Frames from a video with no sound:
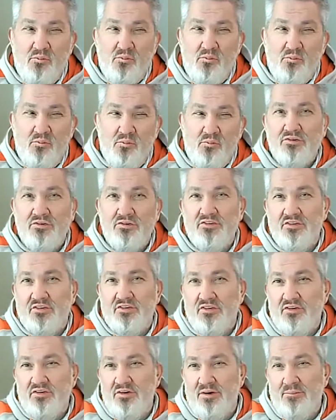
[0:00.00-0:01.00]
more
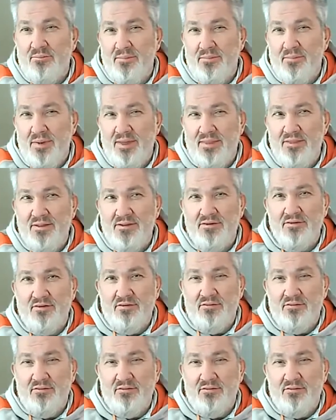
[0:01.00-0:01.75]
secure methods